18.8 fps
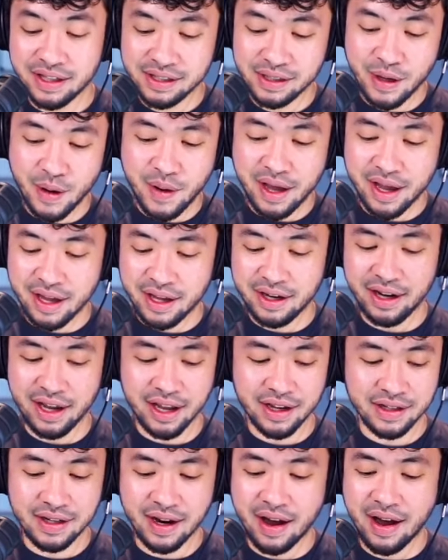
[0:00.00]
let's go ahead
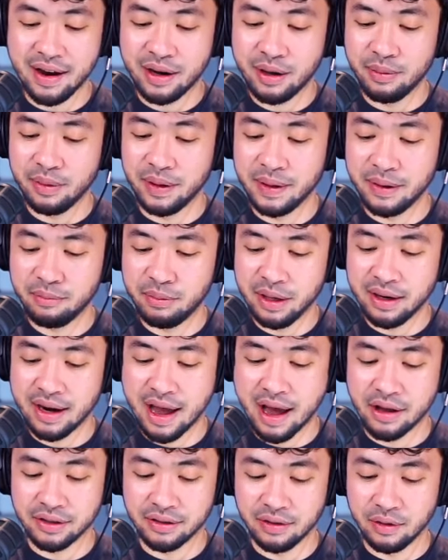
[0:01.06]
and talk a little bit now.